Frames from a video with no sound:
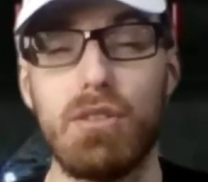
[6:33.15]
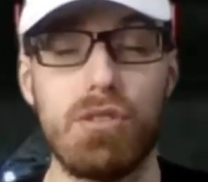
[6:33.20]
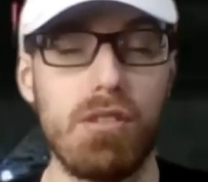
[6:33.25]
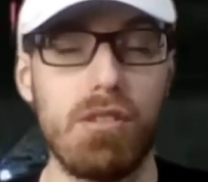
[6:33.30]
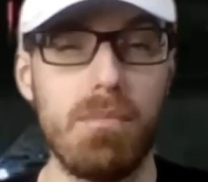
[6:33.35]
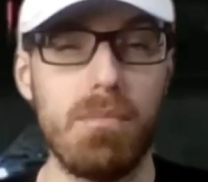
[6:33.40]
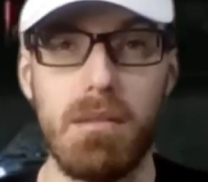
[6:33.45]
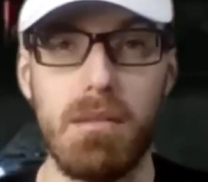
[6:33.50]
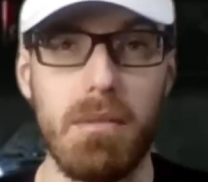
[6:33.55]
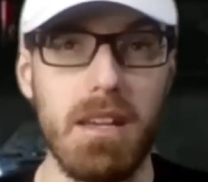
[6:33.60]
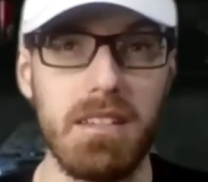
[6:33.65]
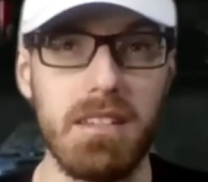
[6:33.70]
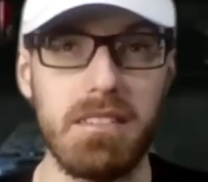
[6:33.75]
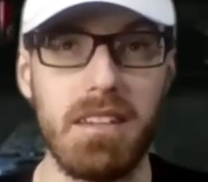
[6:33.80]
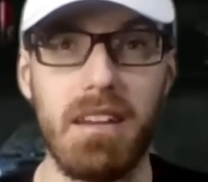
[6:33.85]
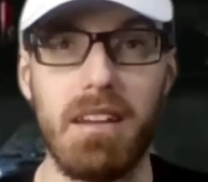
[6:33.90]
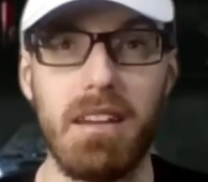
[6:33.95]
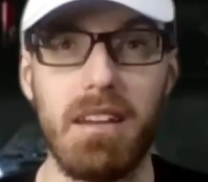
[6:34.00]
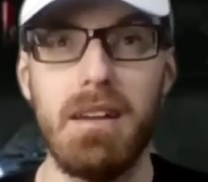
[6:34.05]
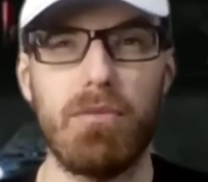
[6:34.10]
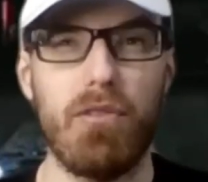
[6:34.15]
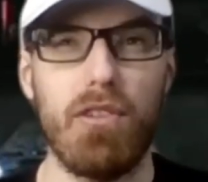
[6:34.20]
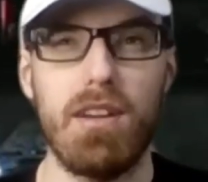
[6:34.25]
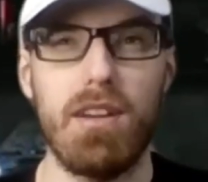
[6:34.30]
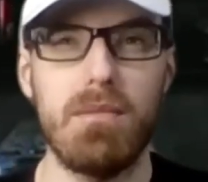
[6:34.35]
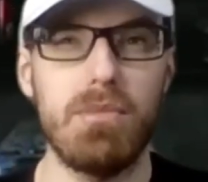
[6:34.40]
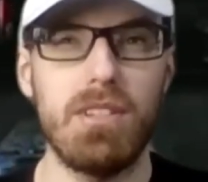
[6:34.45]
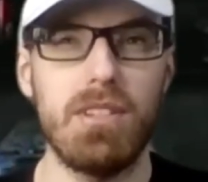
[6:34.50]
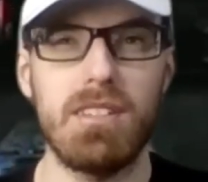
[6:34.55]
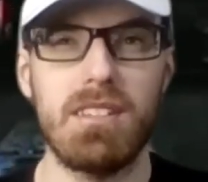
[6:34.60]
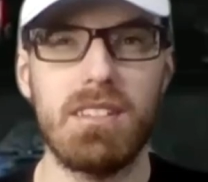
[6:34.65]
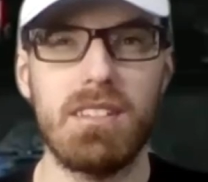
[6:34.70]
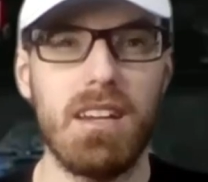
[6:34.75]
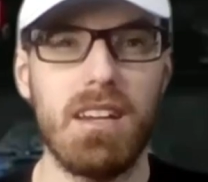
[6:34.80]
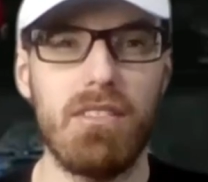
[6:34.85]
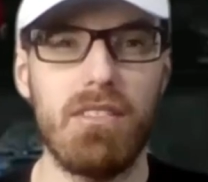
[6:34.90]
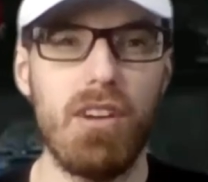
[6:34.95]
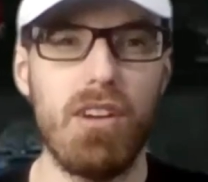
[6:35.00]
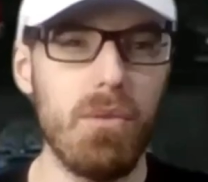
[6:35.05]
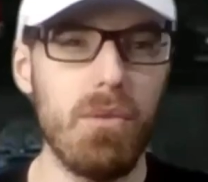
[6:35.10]
It should be amazing for him to just kind
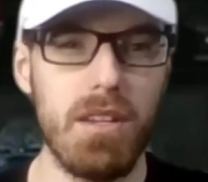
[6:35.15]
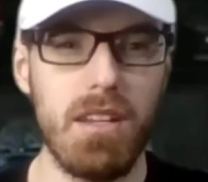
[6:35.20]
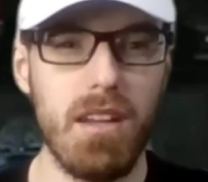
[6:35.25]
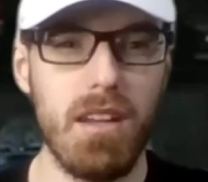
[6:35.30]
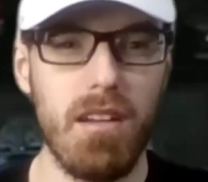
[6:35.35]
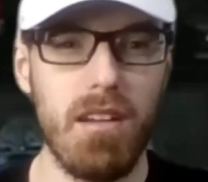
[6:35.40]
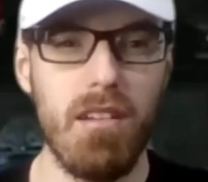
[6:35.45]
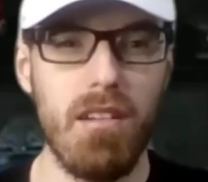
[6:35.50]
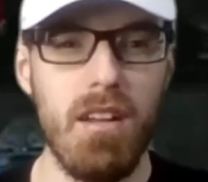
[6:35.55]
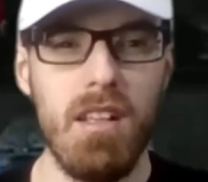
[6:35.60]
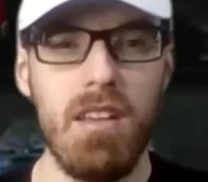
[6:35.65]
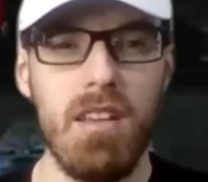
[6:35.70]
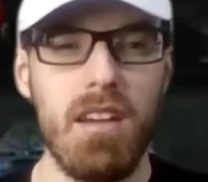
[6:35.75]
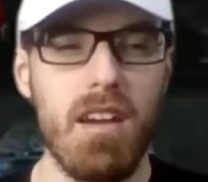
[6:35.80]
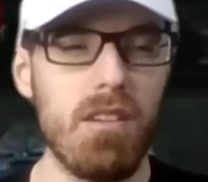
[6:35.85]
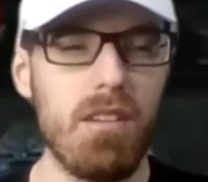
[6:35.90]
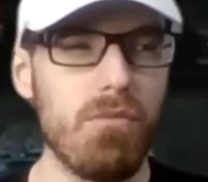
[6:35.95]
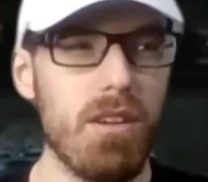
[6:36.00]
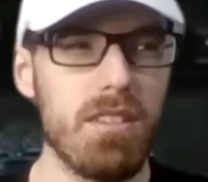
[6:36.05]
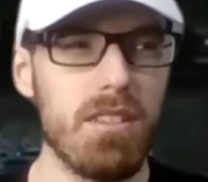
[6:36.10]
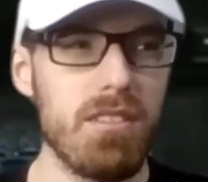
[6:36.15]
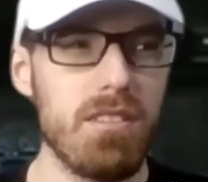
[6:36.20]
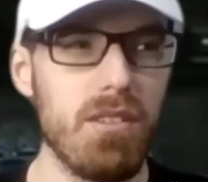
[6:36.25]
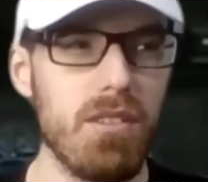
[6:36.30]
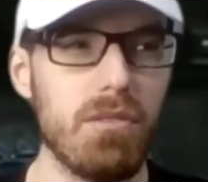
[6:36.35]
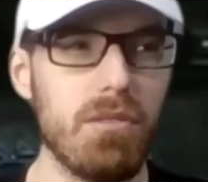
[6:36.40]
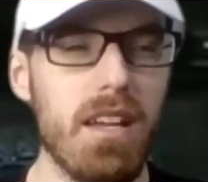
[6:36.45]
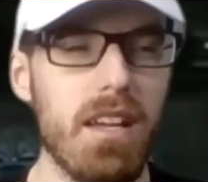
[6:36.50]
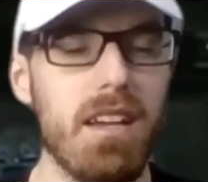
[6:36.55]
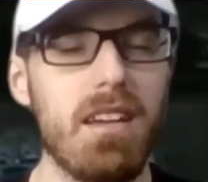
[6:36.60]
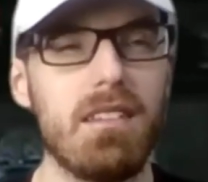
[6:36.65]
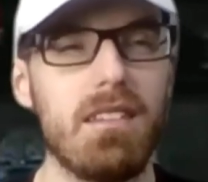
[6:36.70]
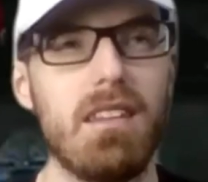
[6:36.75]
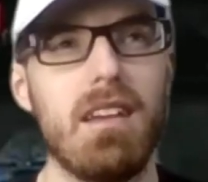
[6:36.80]
of go in there and rescue Leia.